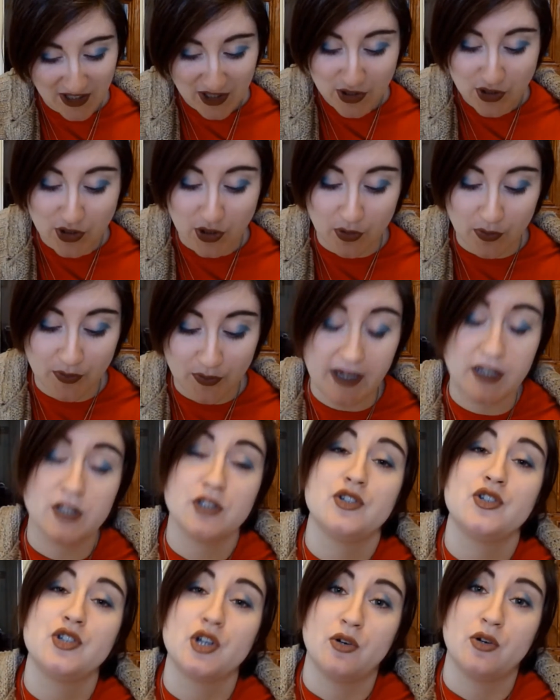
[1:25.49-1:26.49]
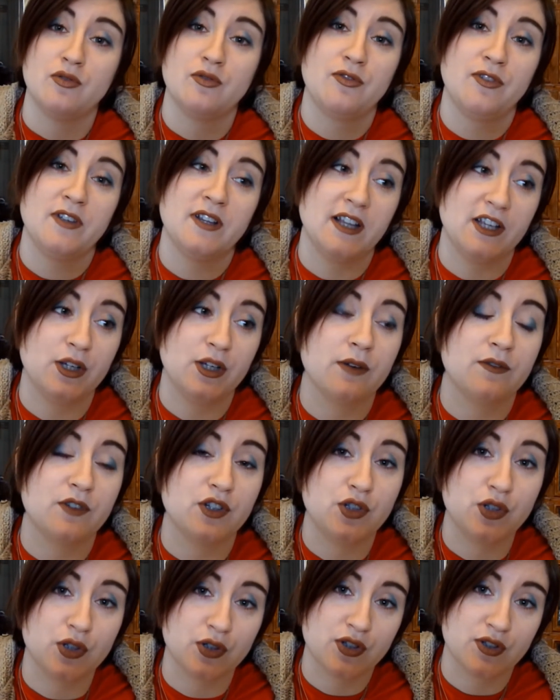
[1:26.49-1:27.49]
So yeah, don't feel like you have to
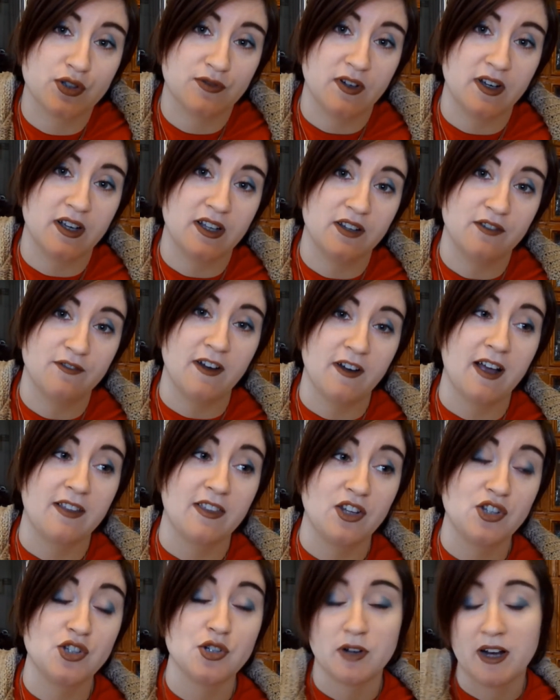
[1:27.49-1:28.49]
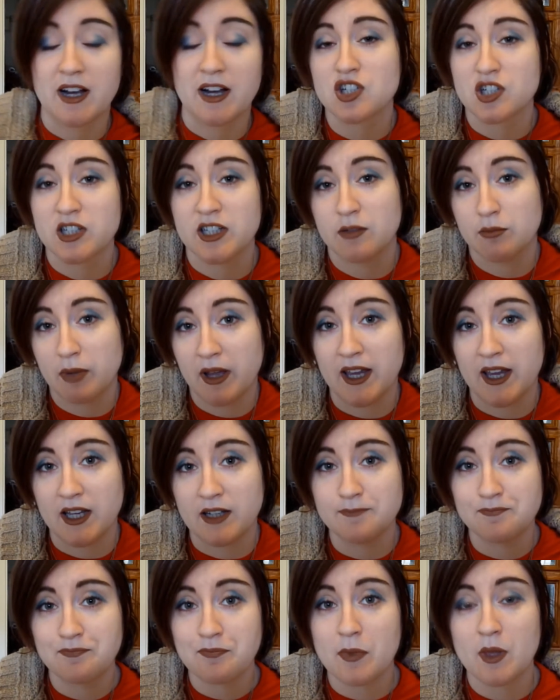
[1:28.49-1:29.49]
justify the fact that you're actually in
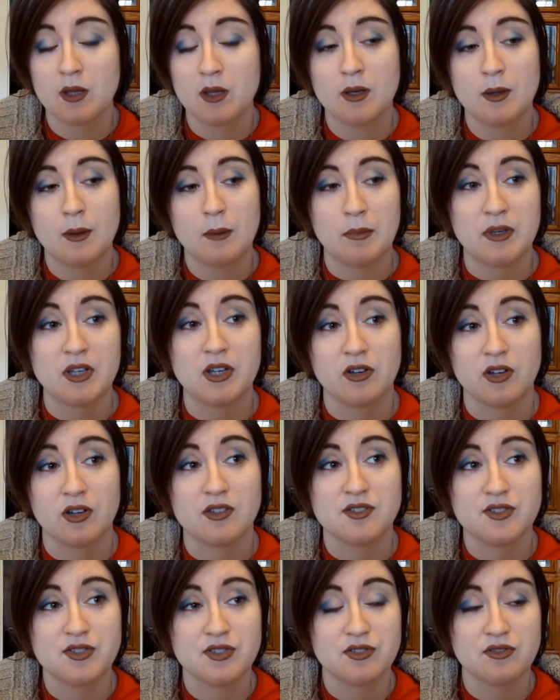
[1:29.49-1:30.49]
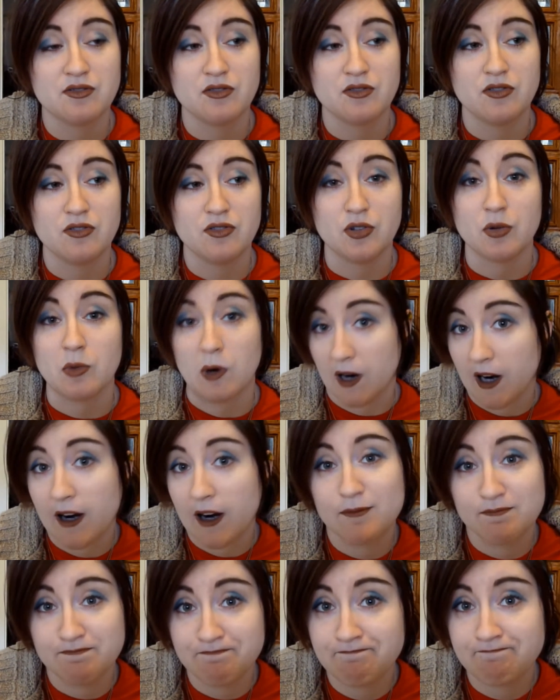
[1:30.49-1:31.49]
pain, because you
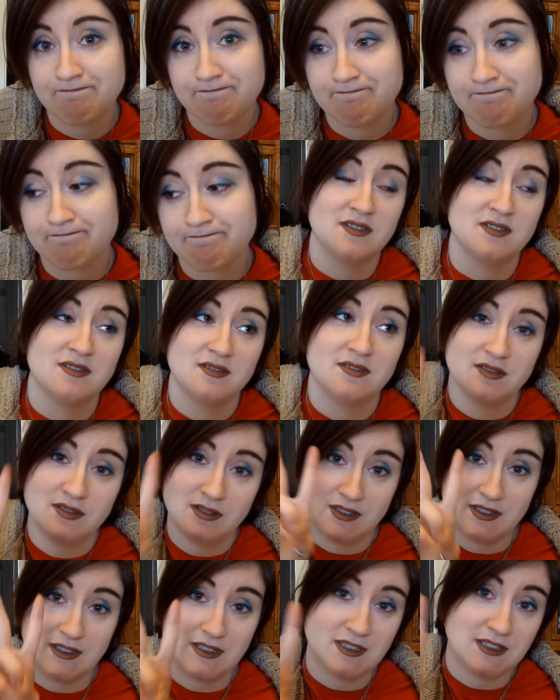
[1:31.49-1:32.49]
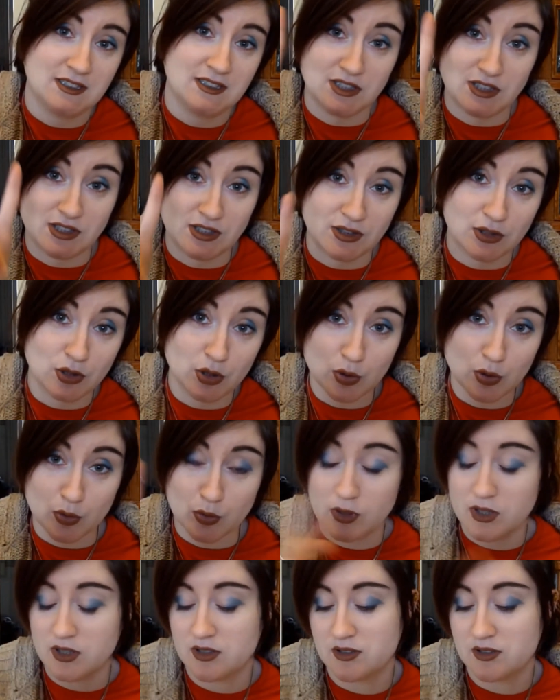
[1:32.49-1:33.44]
are. You do.